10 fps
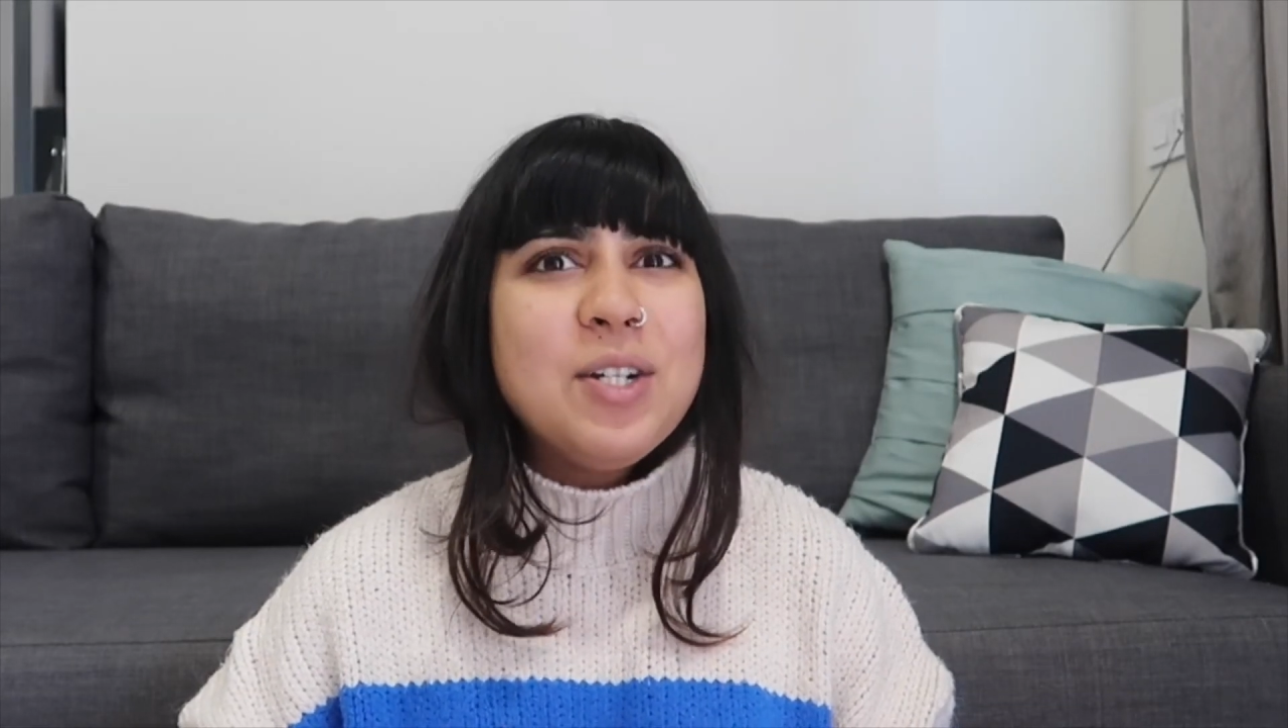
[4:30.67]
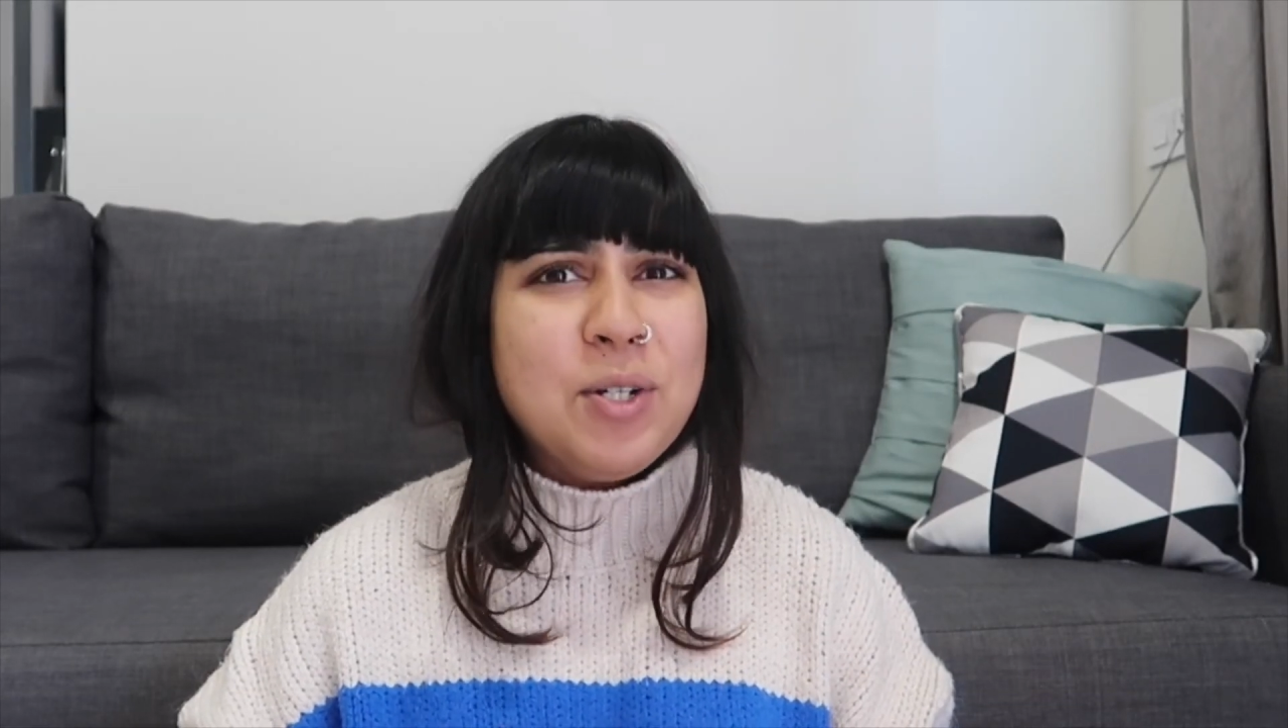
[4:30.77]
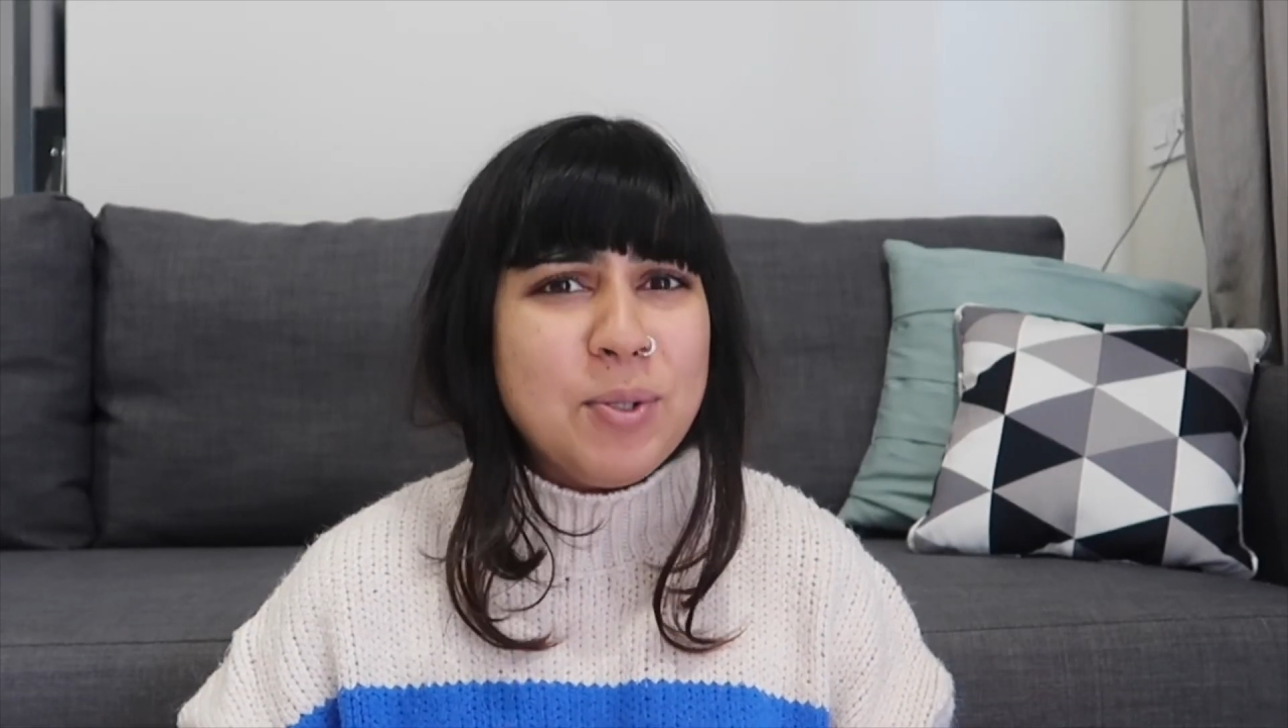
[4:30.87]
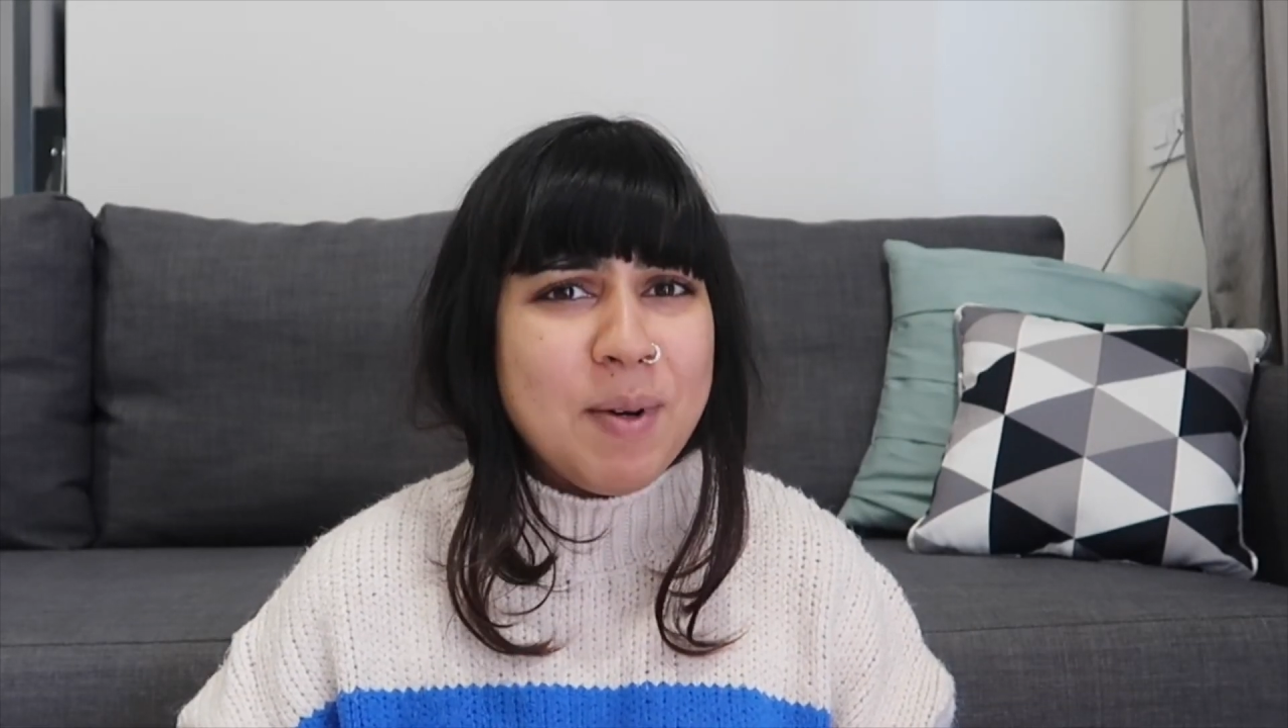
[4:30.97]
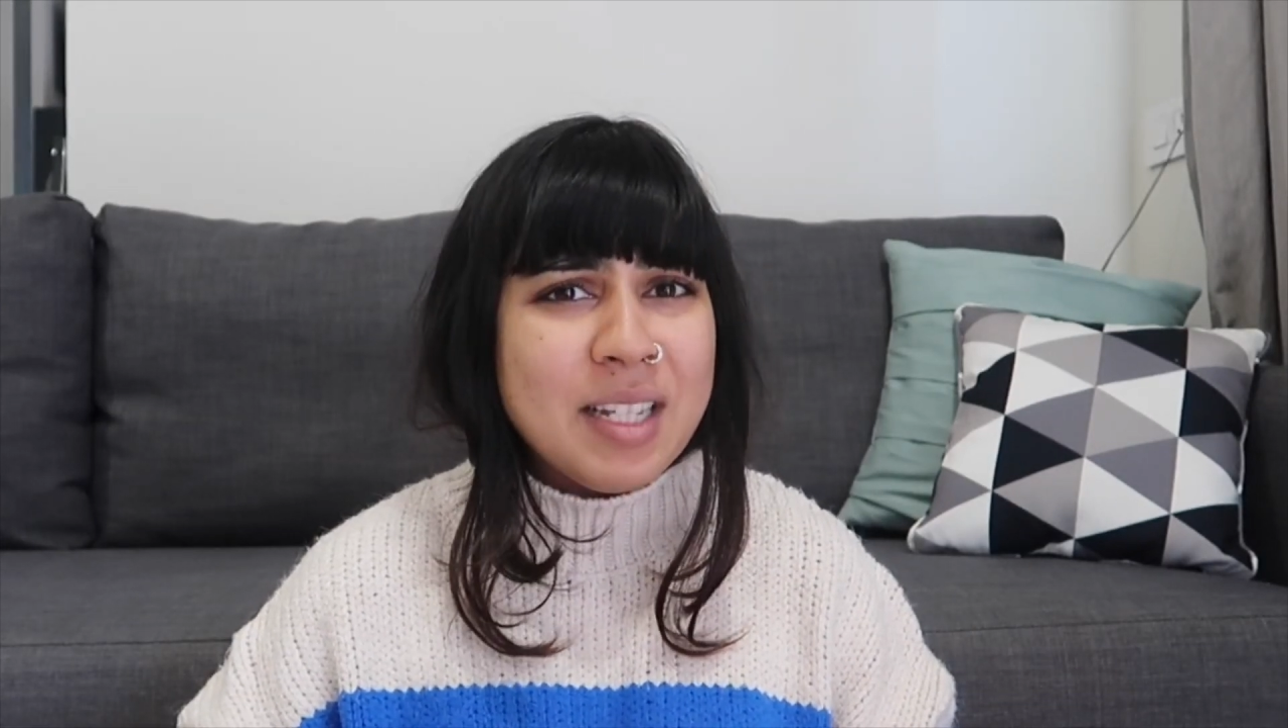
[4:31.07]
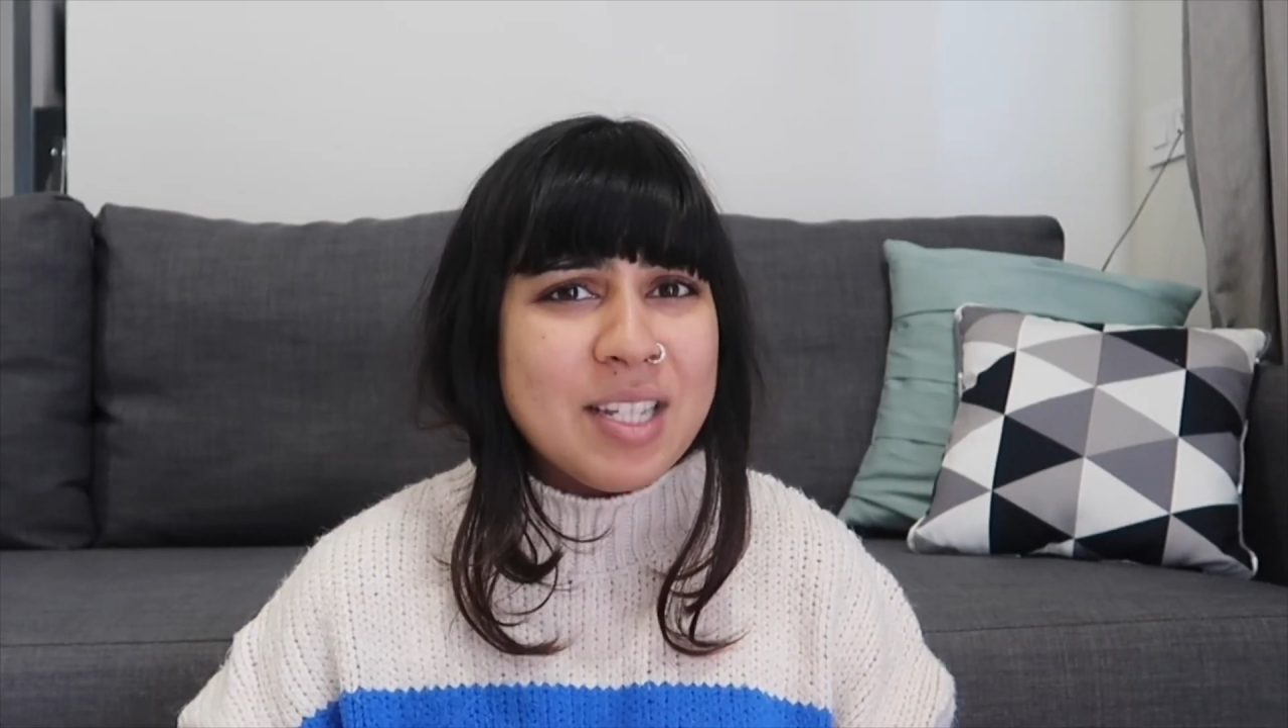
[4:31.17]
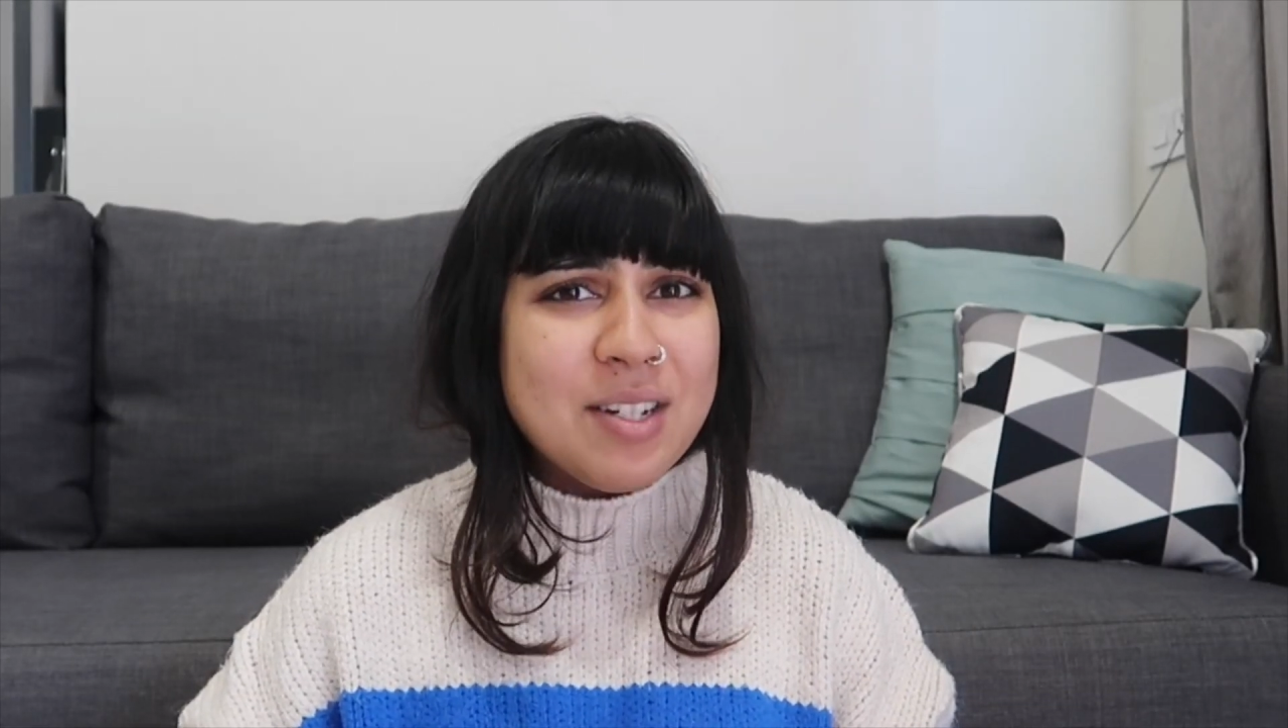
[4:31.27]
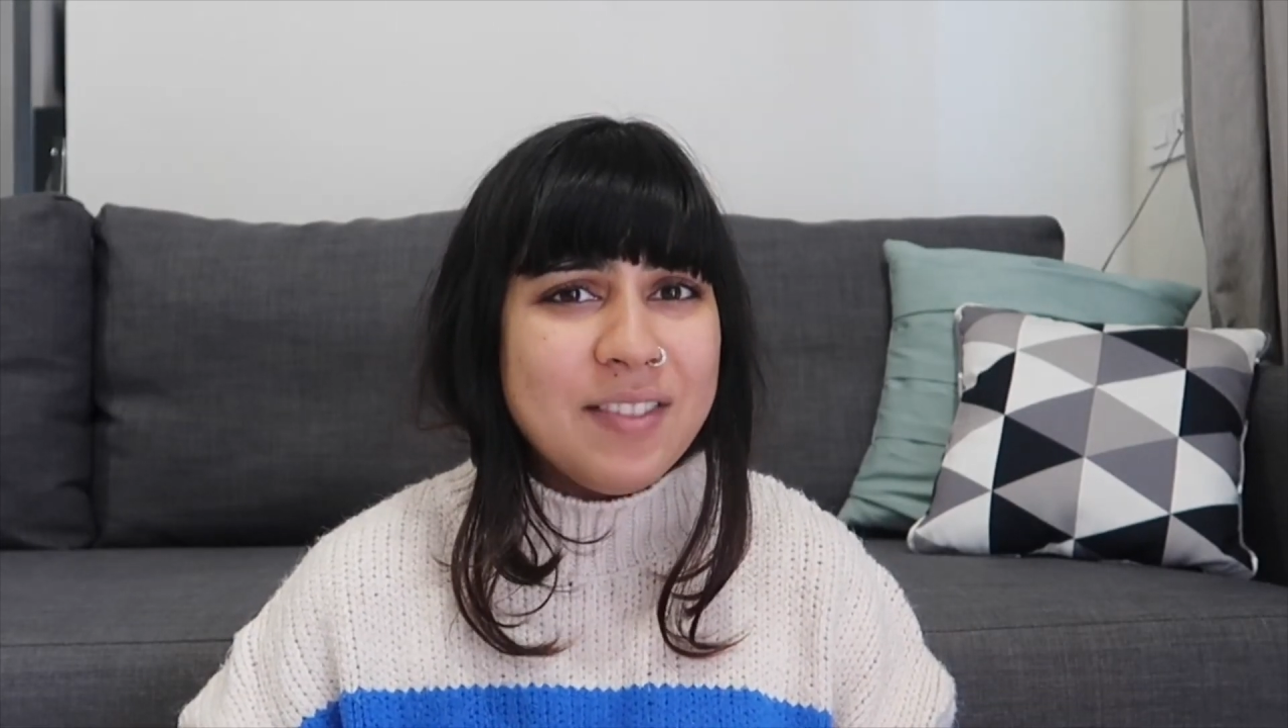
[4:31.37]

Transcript: 2 months